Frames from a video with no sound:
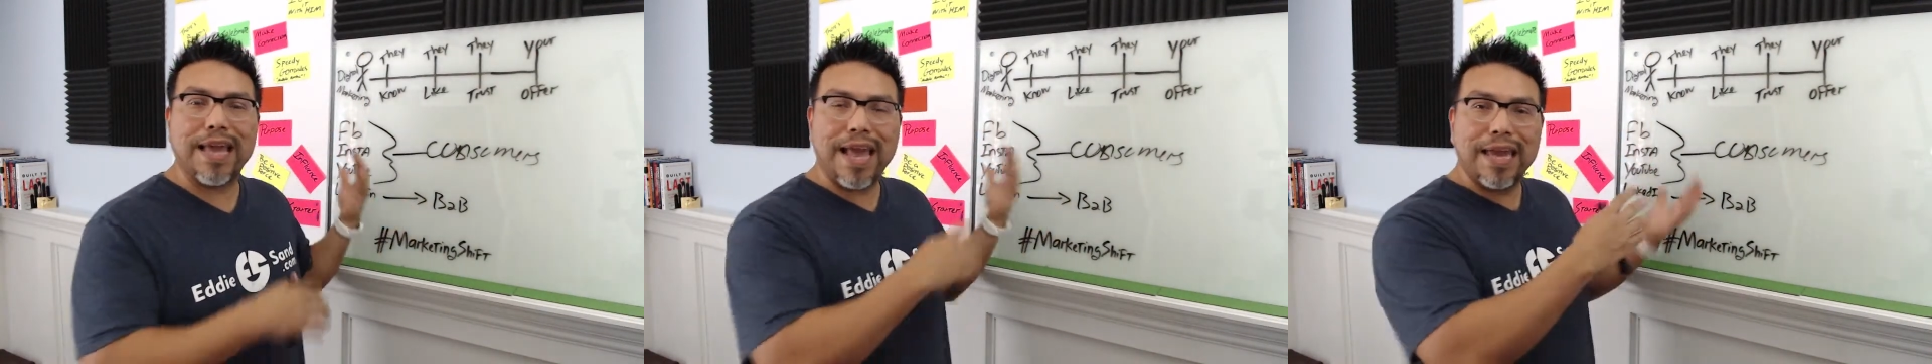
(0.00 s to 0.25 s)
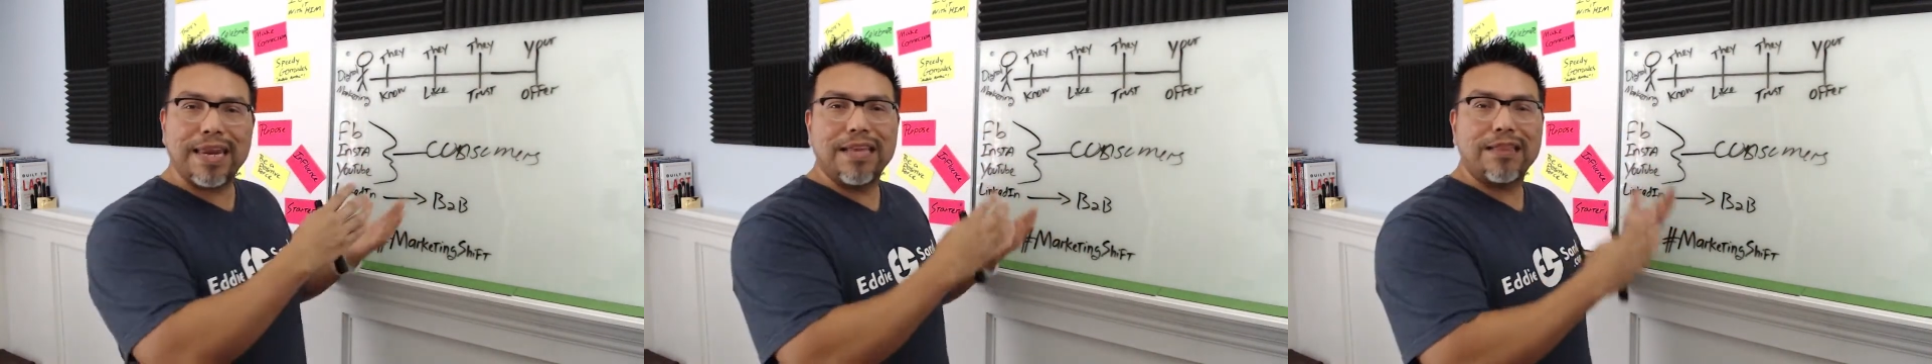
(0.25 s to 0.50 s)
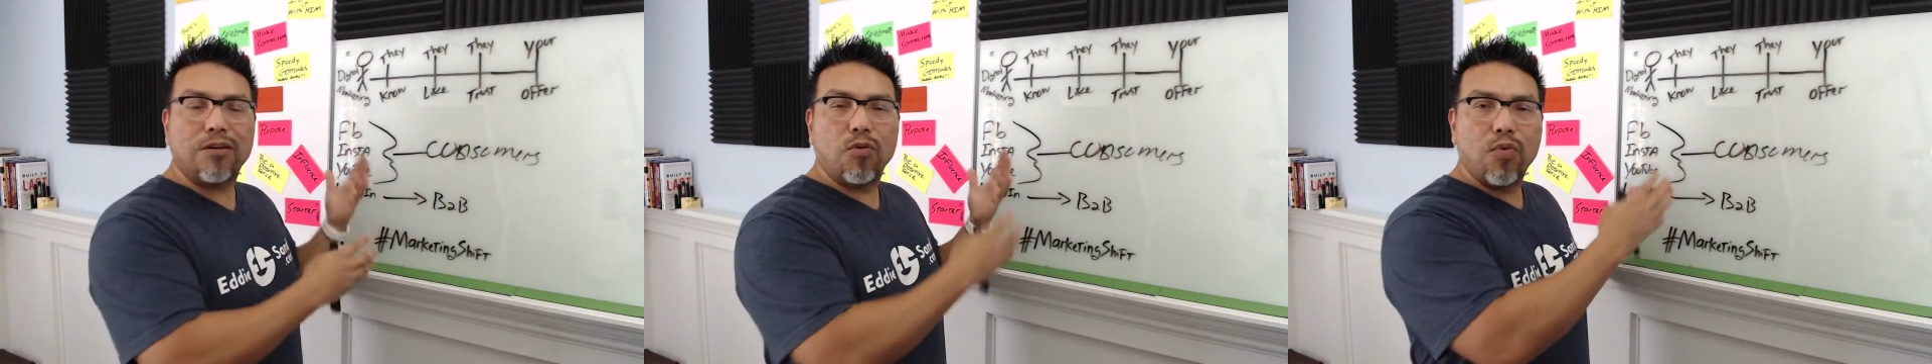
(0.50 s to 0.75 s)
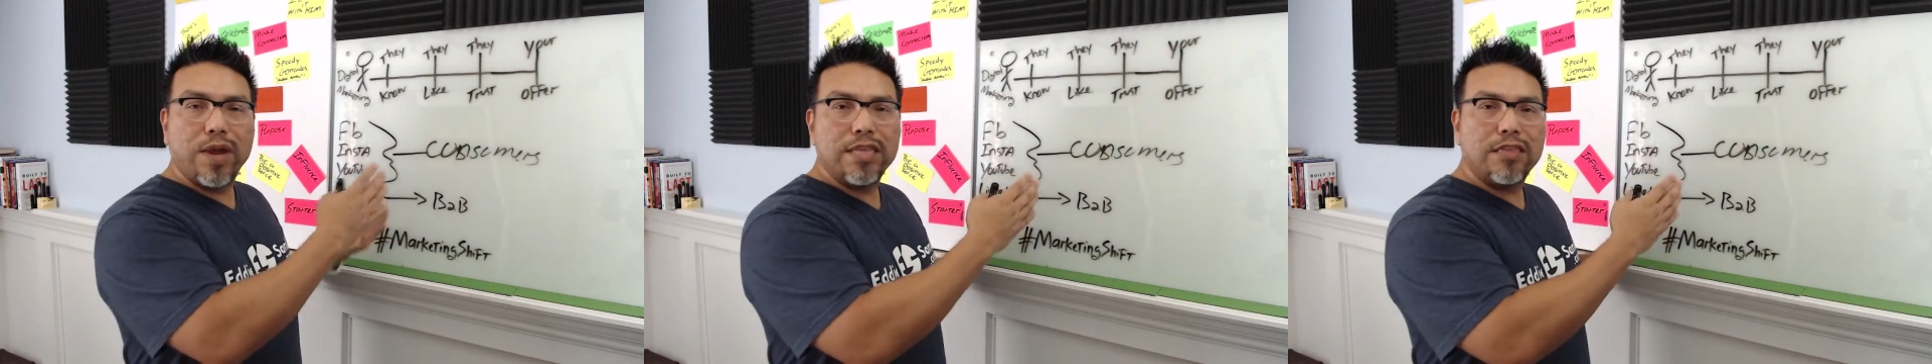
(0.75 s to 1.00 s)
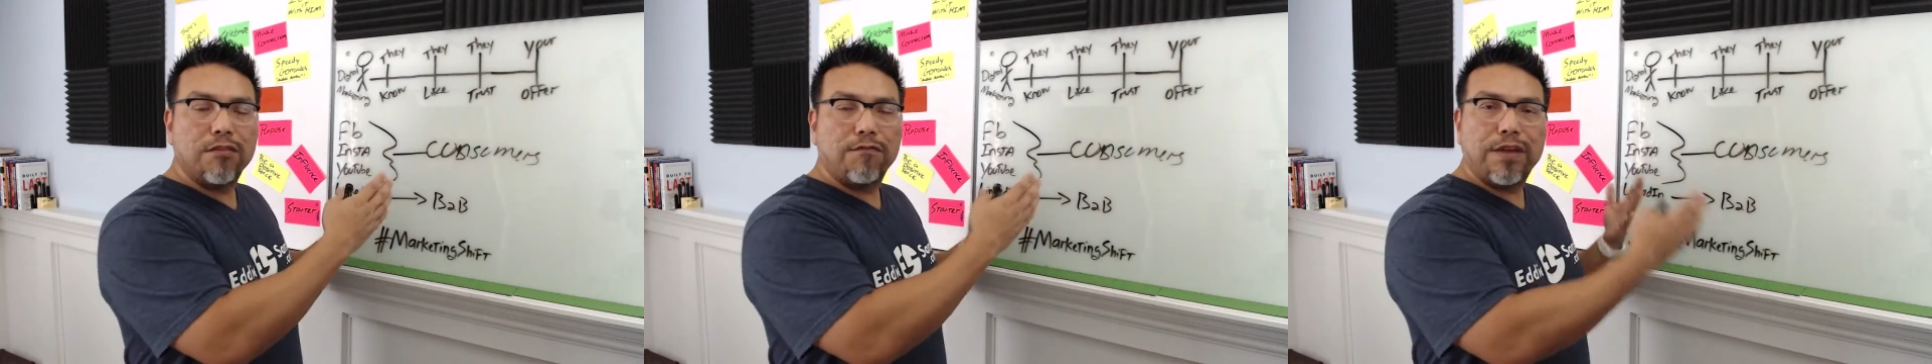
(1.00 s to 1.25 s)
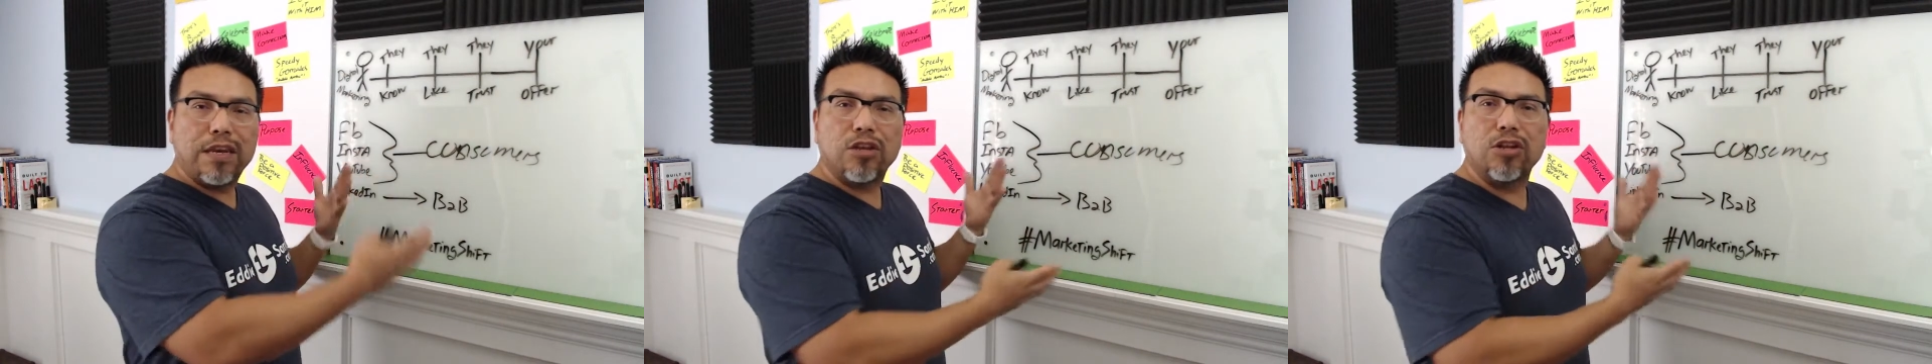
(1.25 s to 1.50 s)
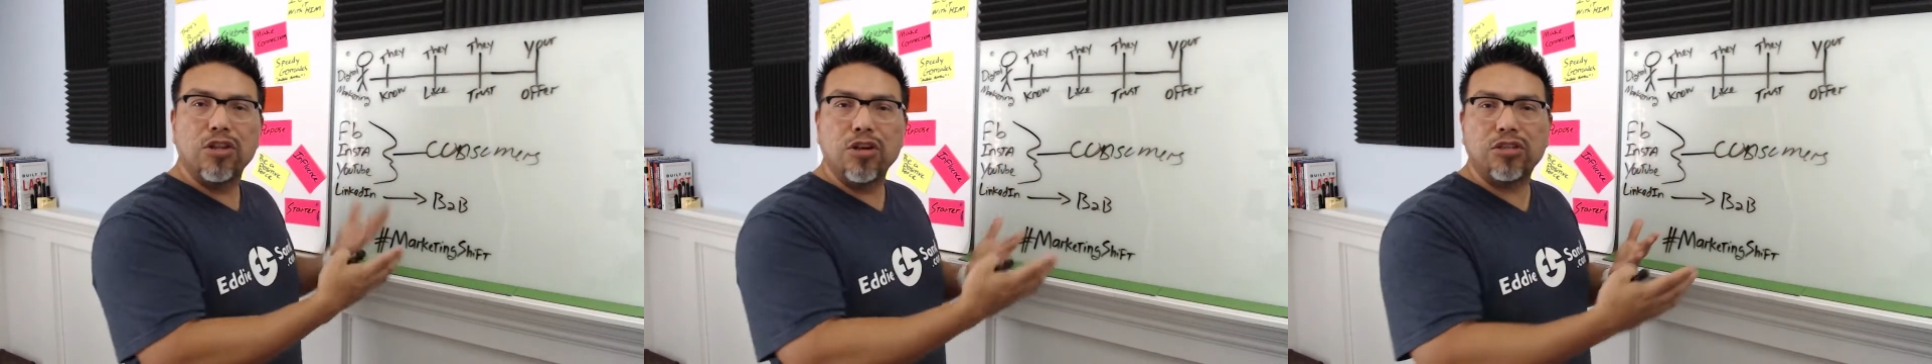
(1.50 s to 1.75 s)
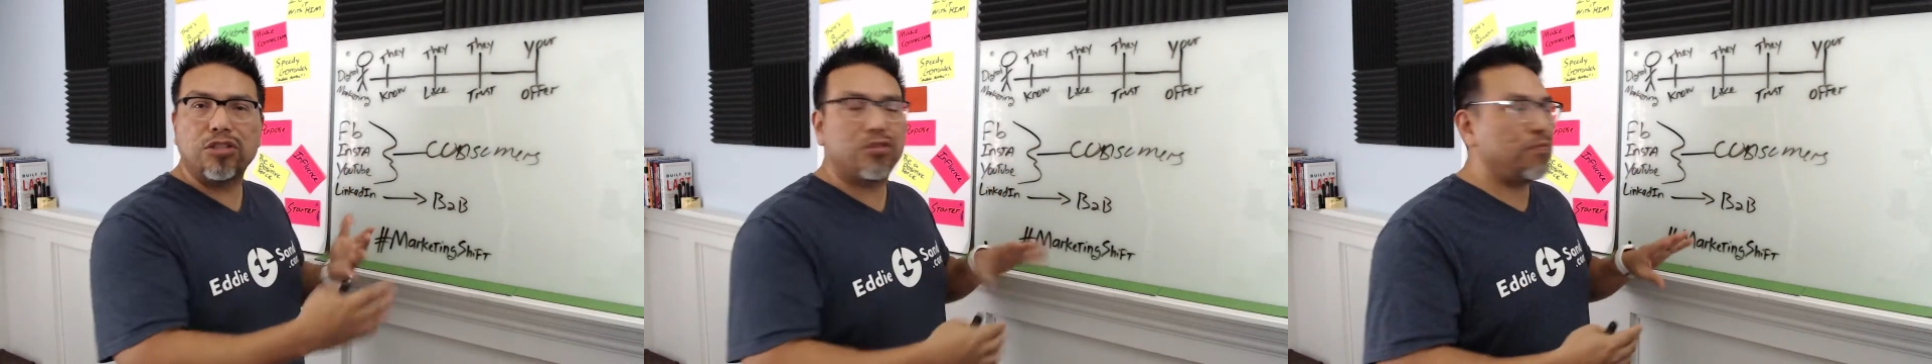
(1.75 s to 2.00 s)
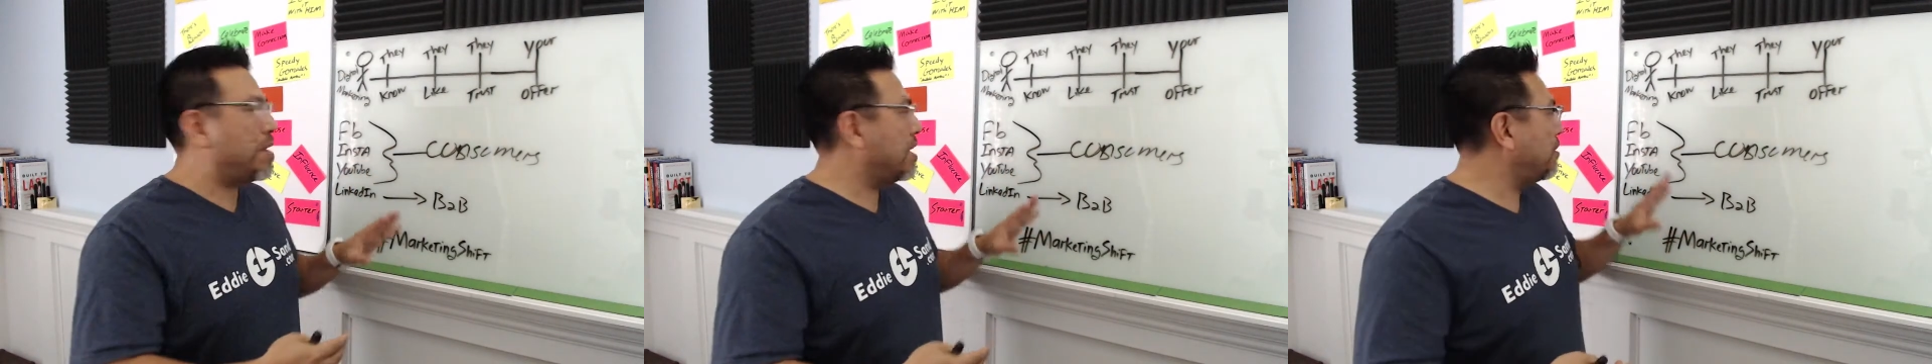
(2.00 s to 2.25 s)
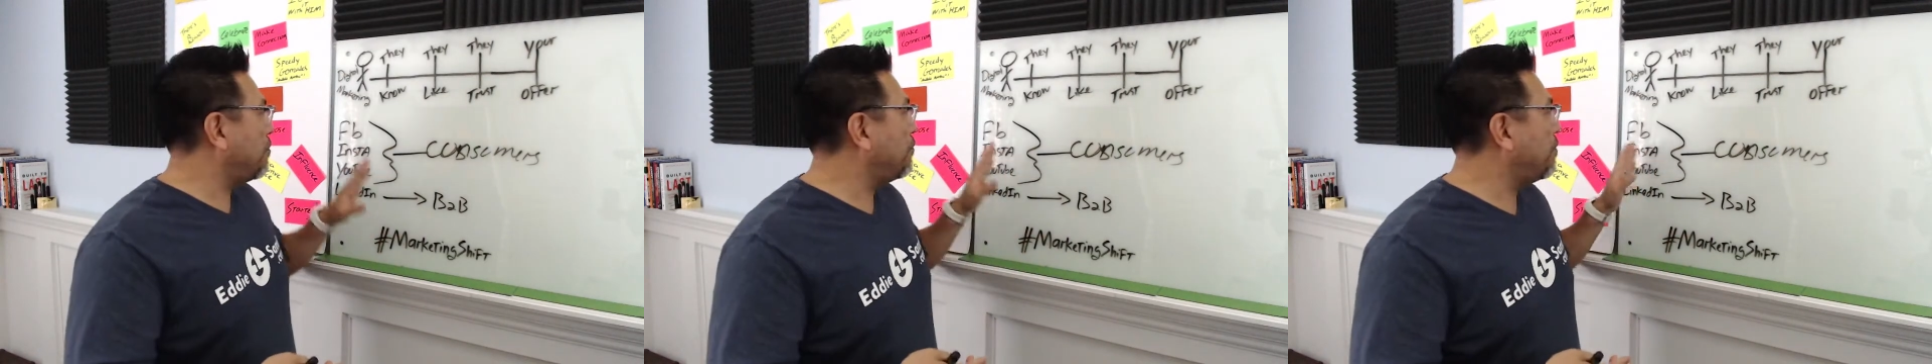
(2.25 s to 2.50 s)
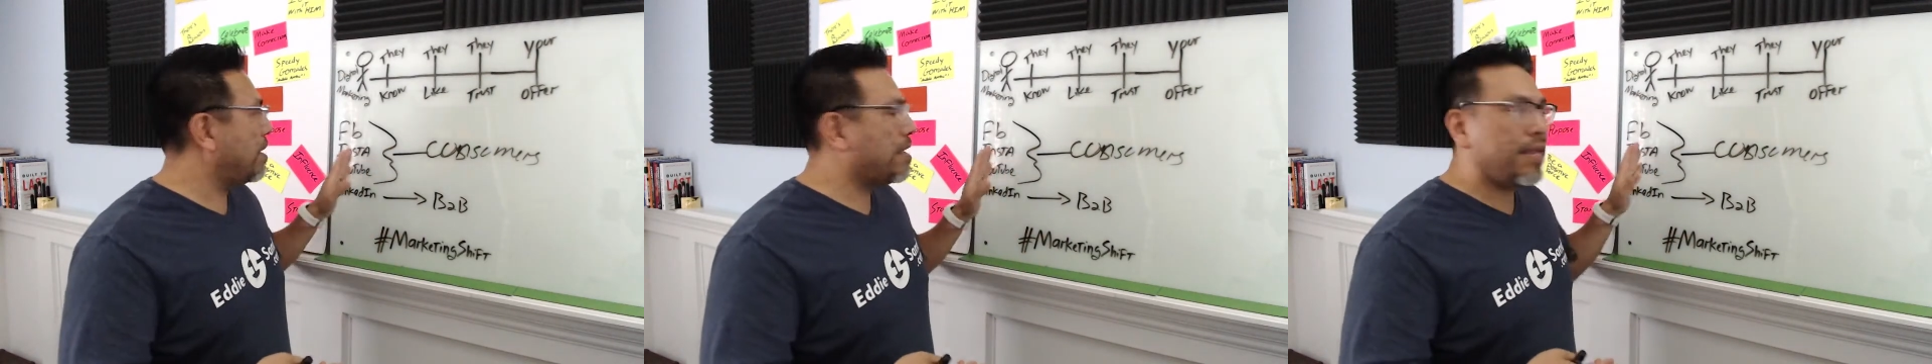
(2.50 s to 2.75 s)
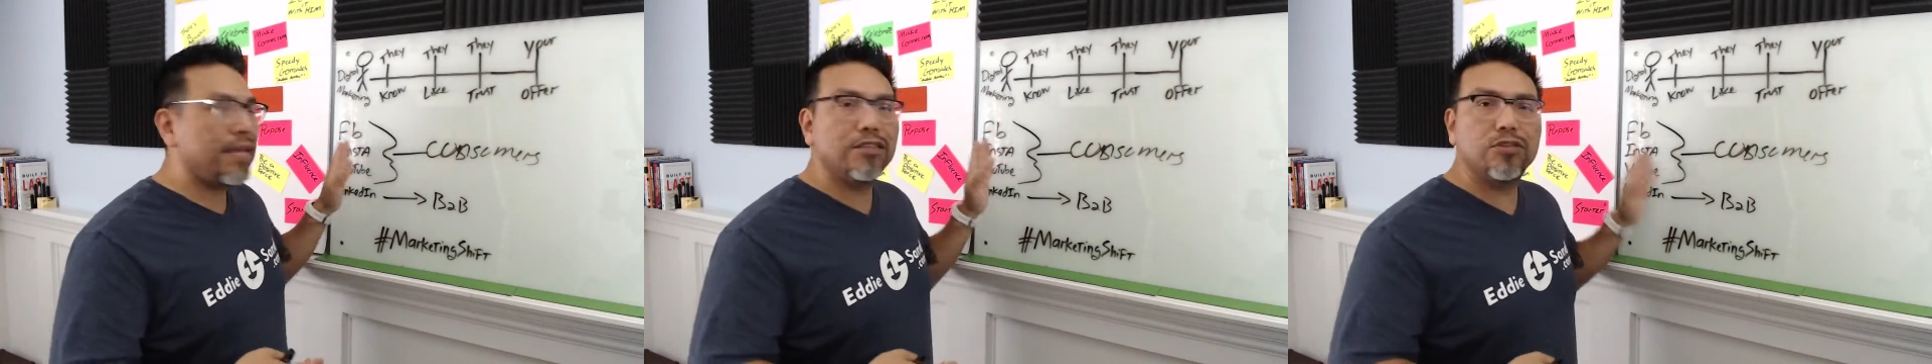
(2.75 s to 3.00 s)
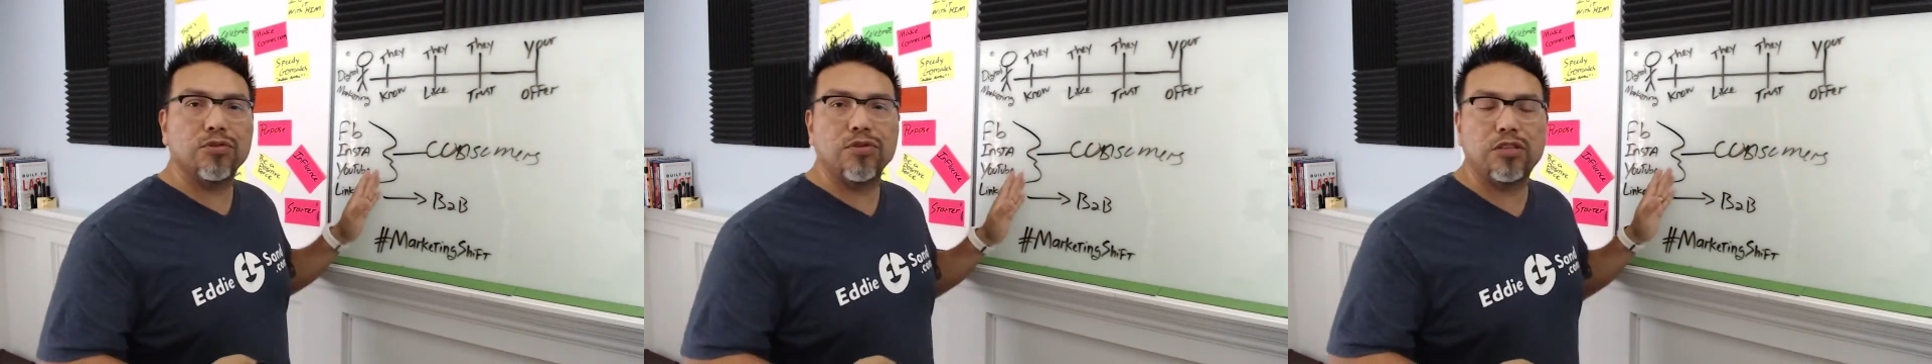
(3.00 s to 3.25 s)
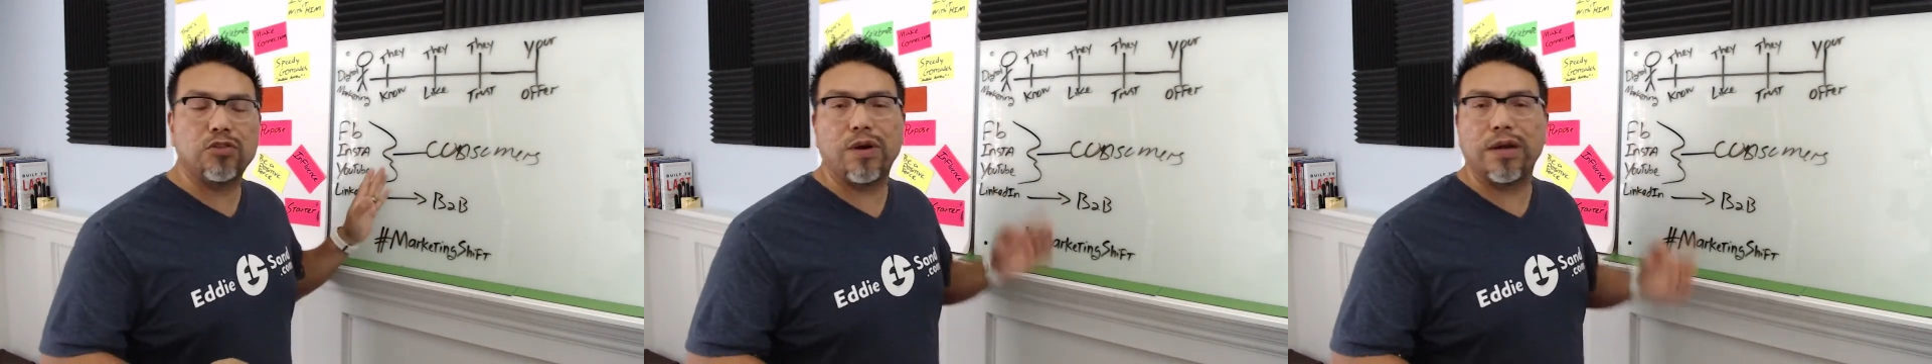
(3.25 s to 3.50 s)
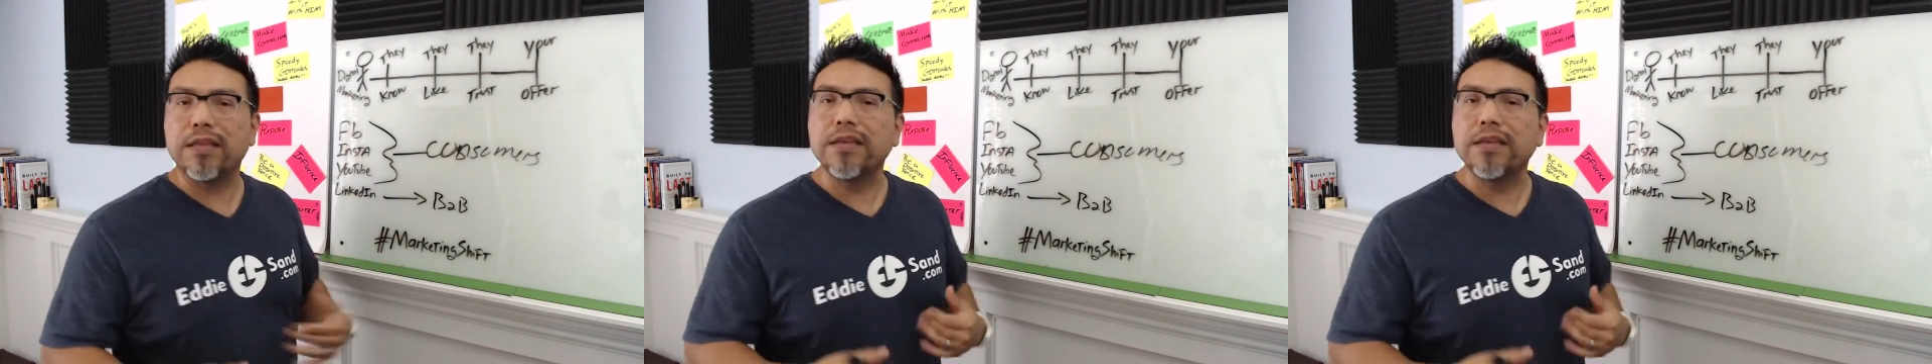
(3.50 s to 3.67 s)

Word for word: edit the way the video looks to make it fit into each one.